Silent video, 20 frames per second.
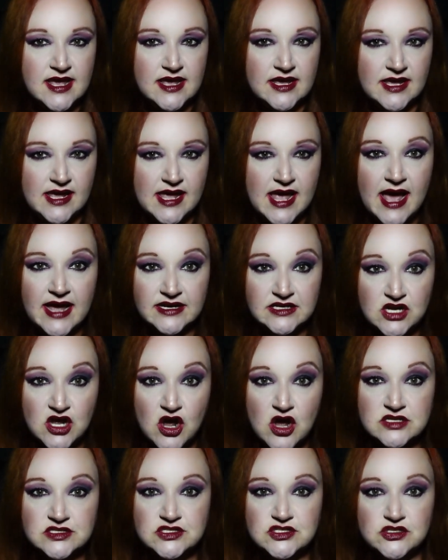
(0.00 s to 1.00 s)
he had
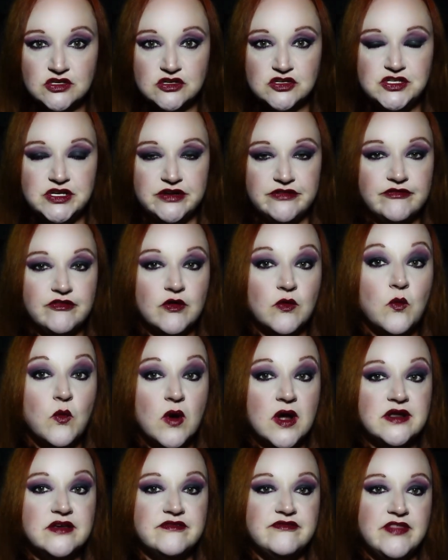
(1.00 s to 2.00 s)
gone searching for
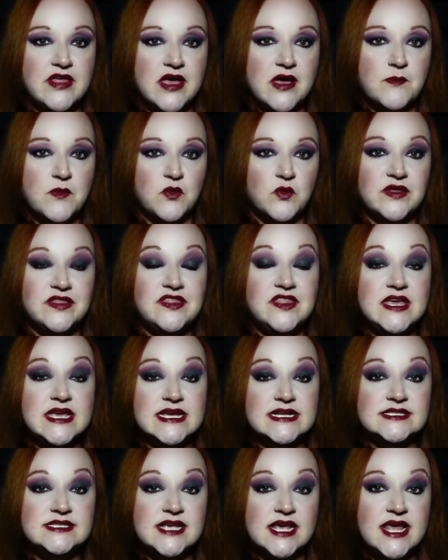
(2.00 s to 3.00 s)
one of them with the
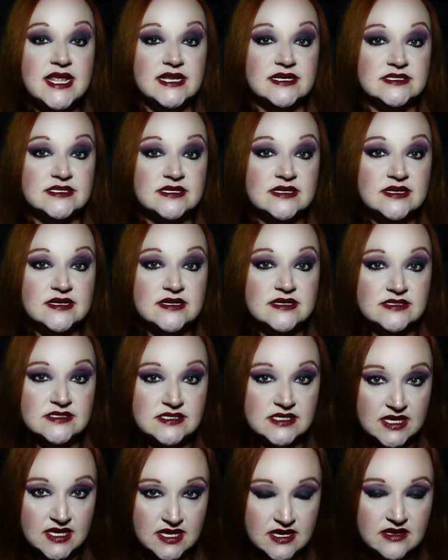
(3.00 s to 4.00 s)
intent
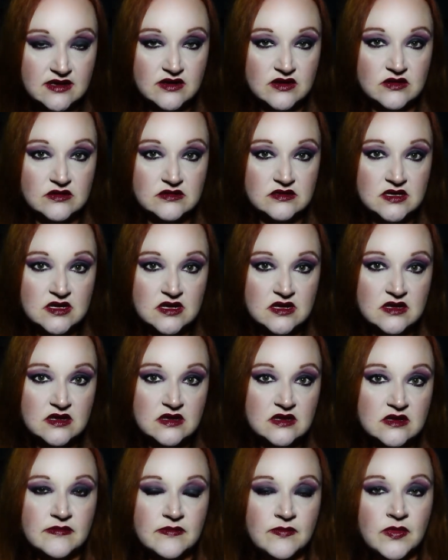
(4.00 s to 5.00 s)
to kill.
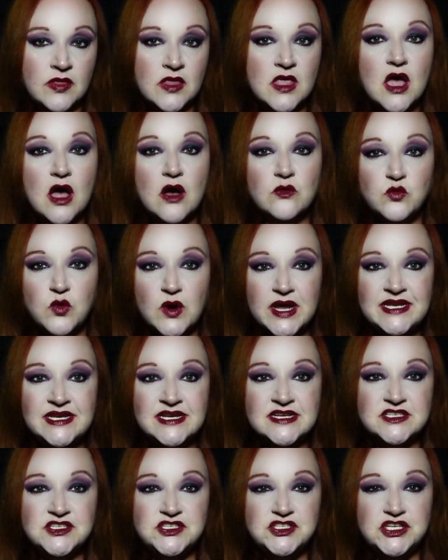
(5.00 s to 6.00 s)
A
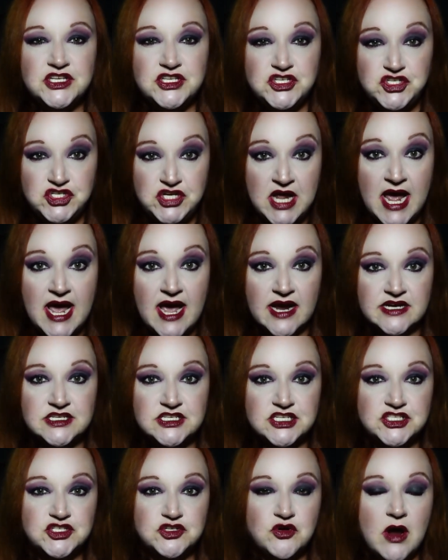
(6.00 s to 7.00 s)
witness to Jack
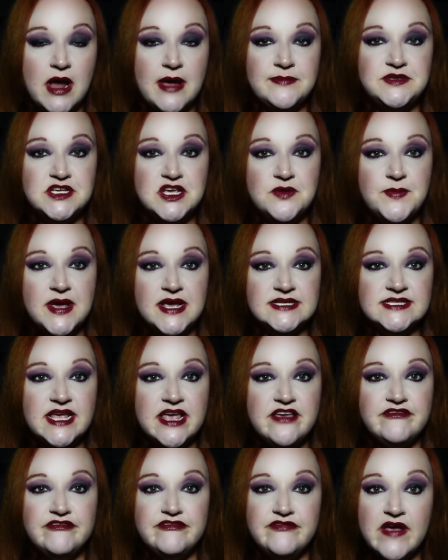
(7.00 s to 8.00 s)
described him as
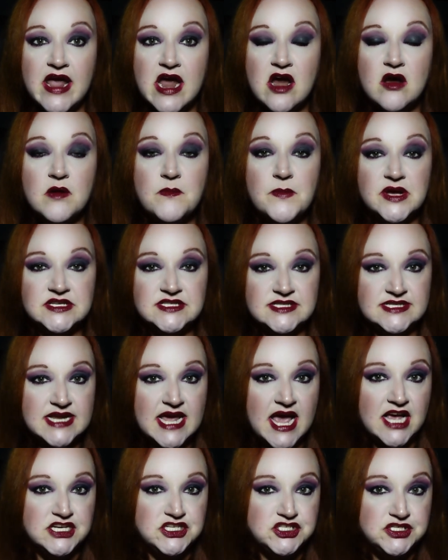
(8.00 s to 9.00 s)
a fair
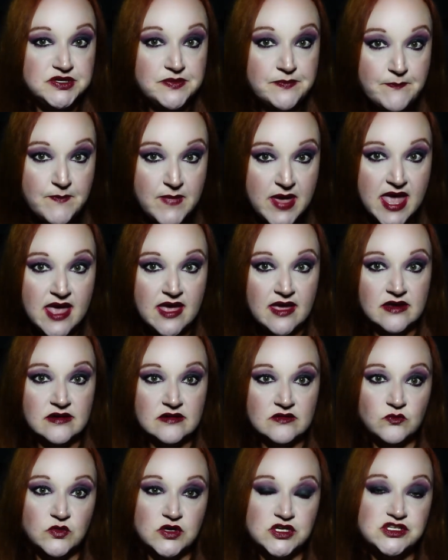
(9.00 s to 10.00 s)
mustached
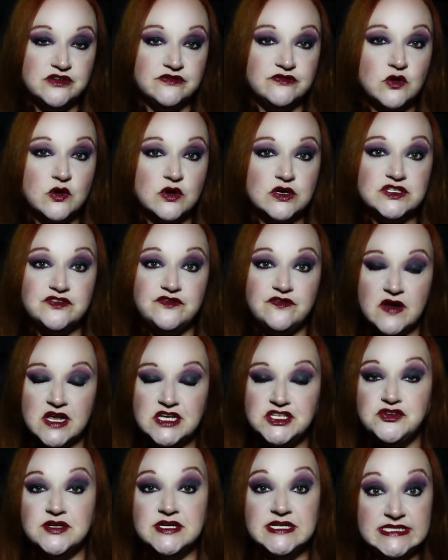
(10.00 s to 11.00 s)
man, which of course
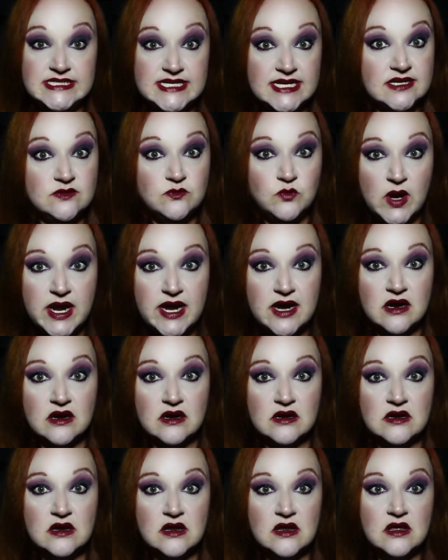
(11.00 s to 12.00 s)
Frederick did
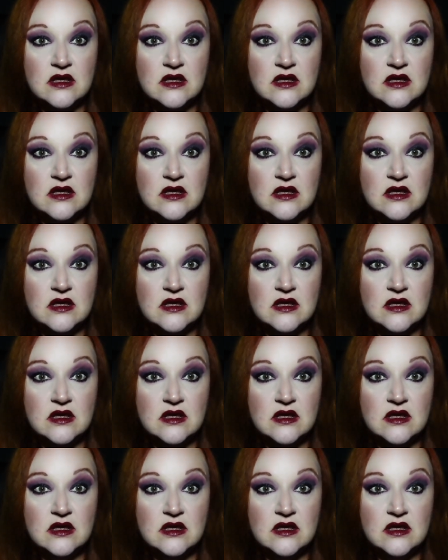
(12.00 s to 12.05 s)
wear.